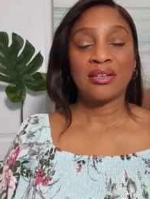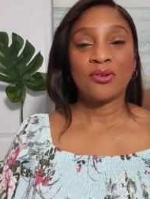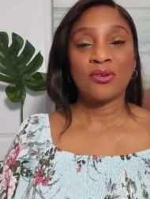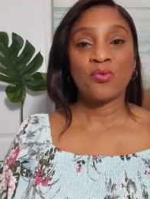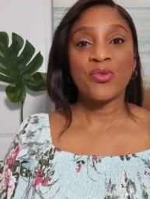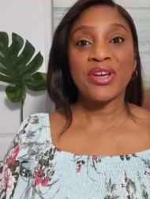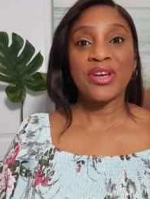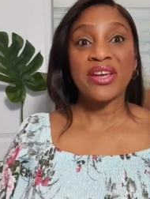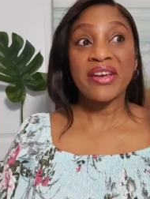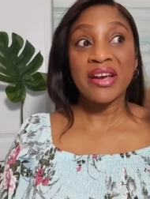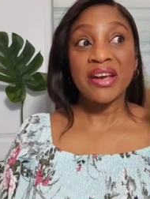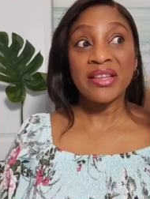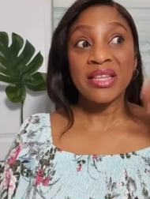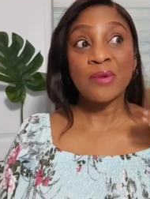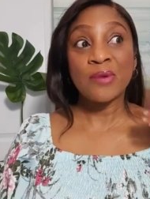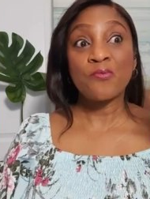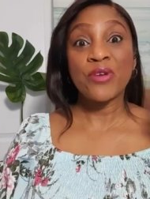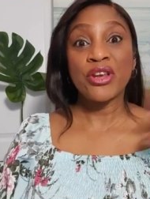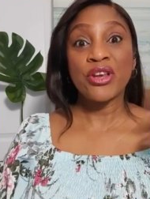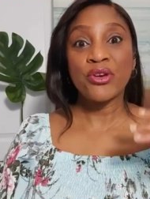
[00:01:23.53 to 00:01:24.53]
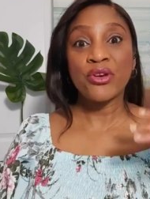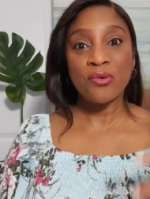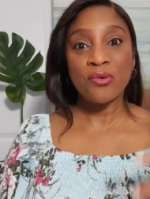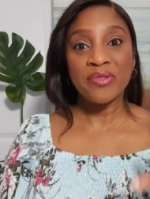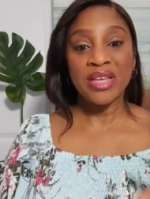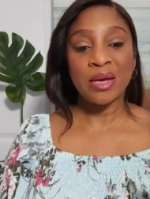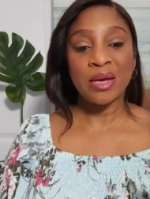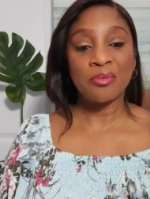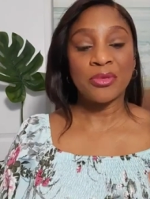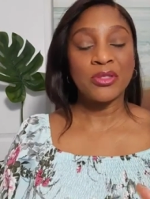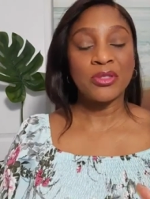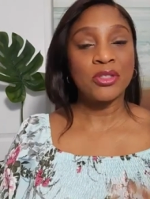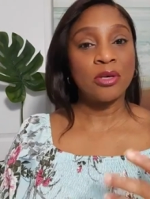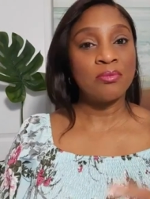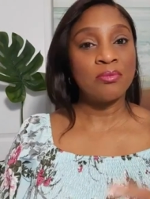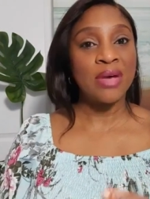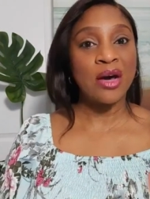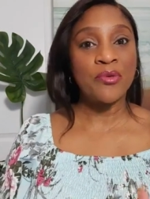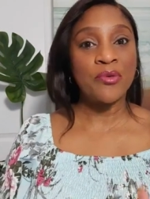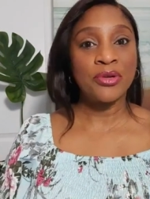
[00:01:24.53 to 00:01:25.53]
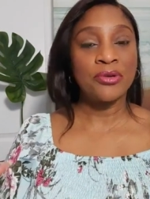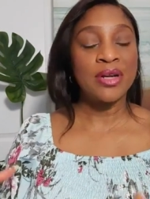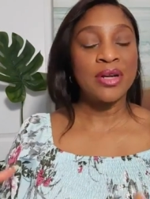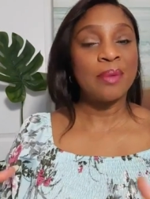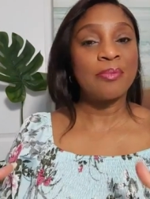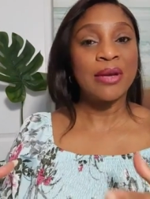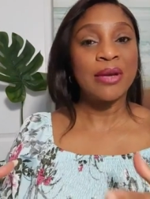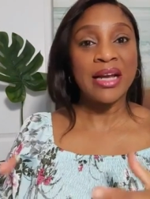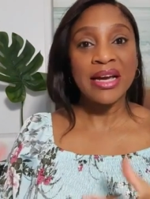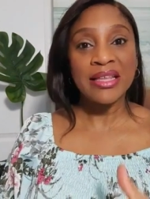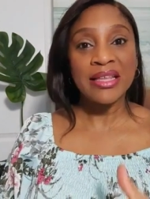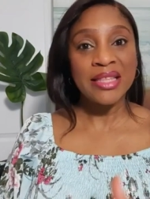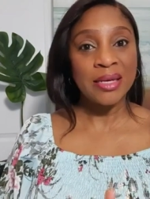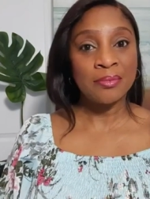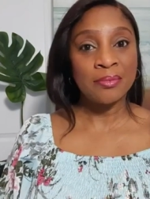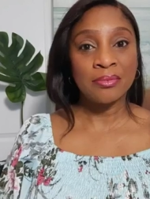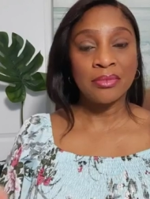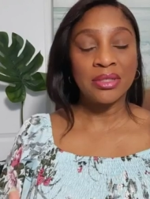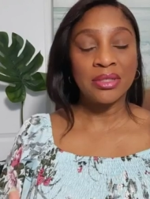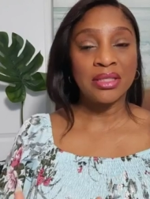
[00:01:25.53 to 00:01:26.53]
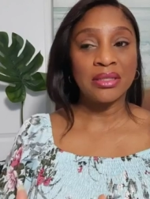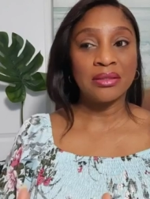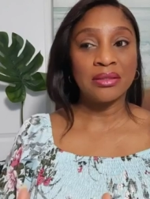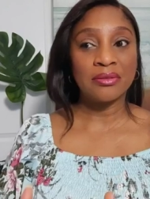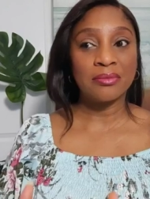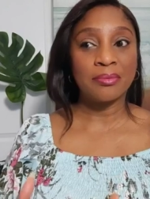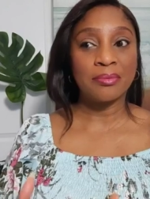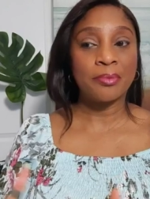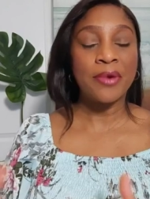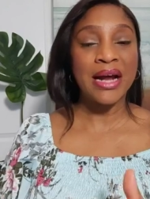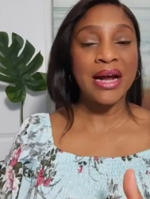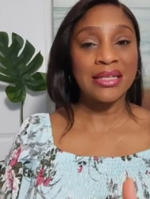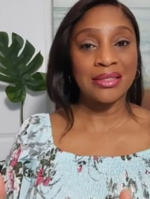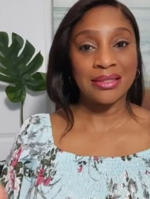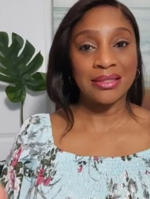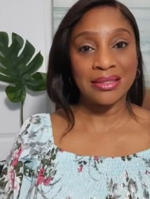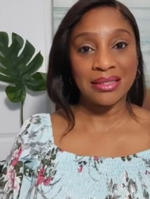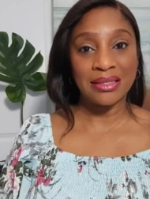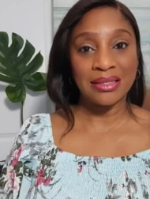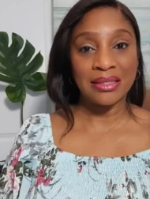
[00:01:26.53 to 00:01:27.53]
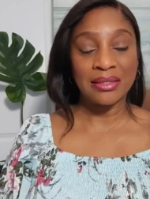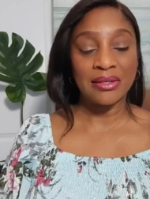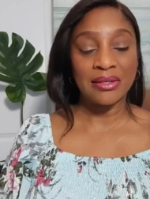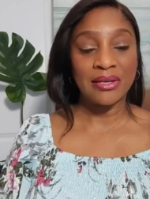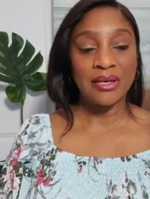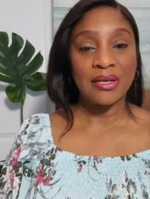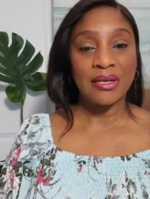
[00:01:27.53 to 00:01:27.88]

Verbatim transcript: We hear them, we know them, but somehow we don't apply them practically.